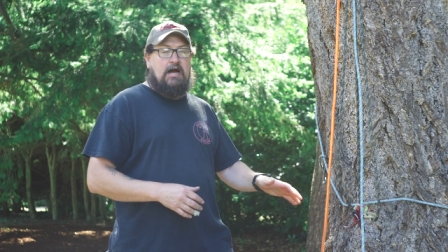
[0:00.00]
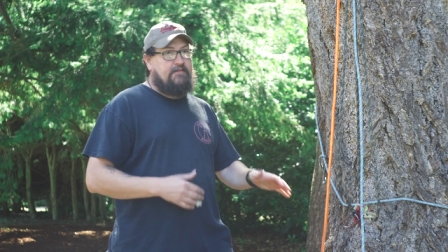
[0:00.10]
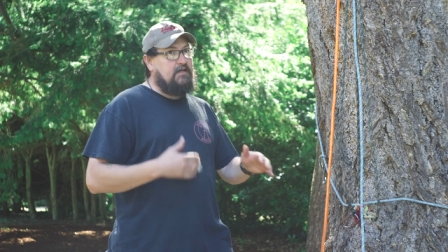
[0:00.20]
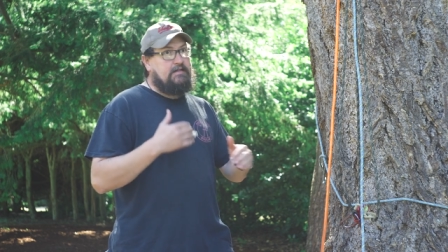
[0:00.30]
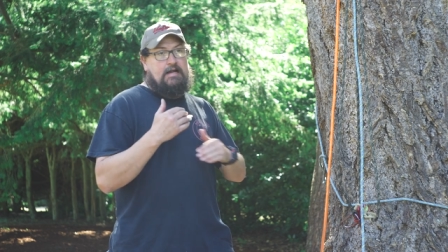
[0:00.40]
I
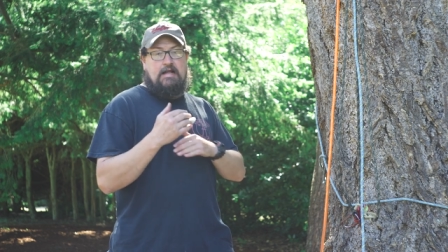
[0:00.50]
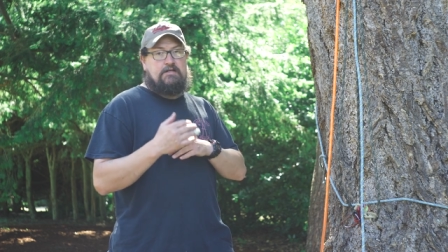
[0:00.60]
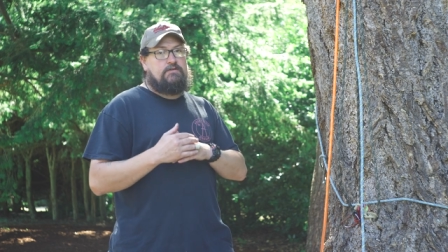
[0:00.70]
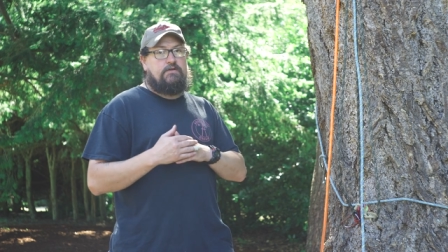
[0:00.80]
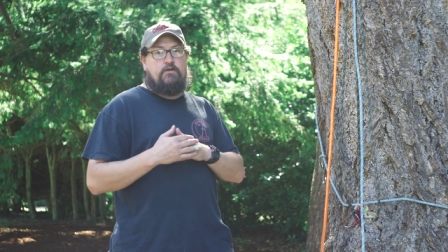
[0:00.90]
think that
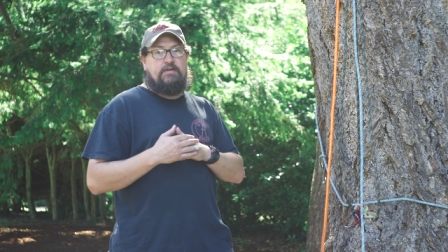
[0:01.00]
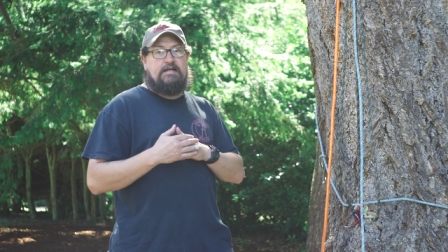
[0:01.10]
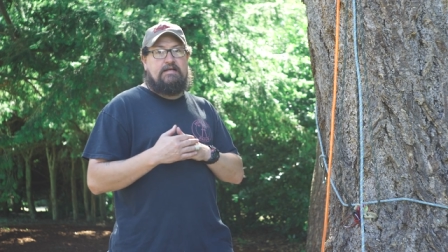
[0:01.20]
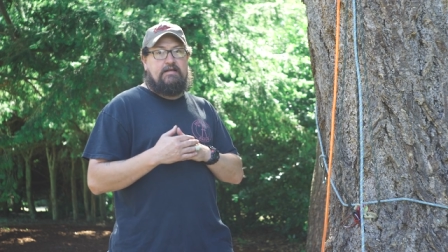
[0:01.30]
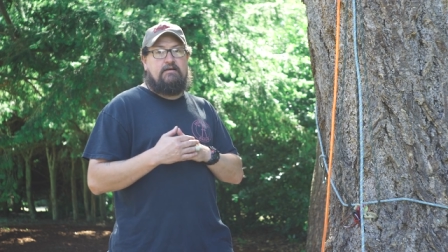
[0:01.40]
extra little bit
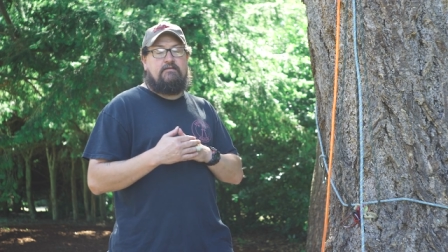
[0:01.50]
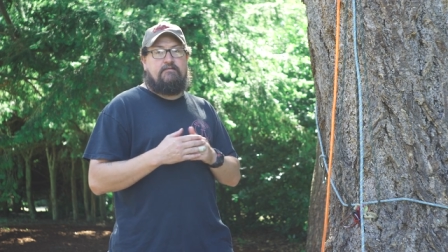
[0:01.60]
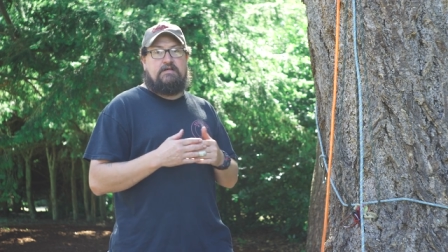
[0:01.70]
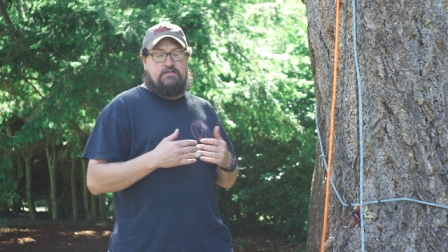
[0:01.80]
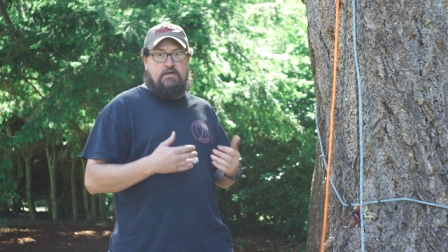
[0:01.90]
of
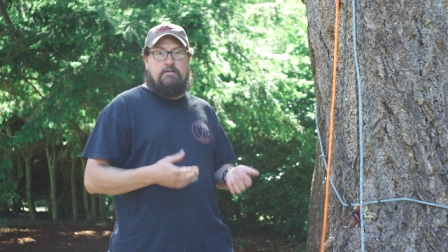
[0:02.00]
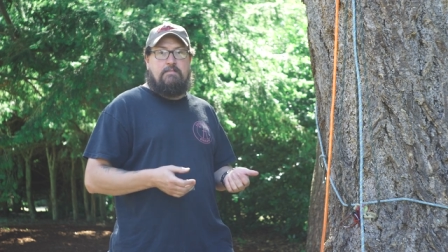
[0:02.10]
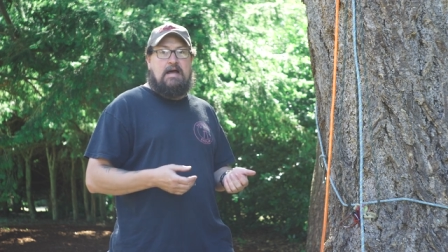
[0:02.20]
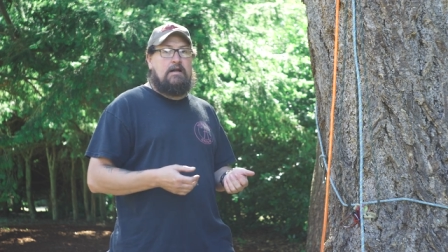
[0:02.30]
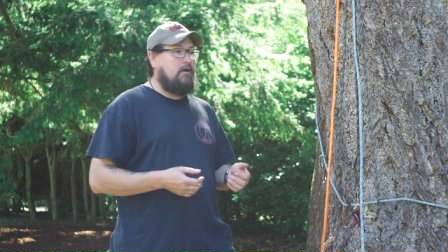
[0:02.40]
give is going to
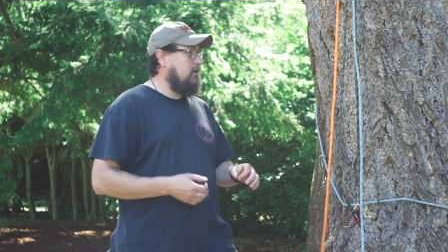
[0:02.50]
matter.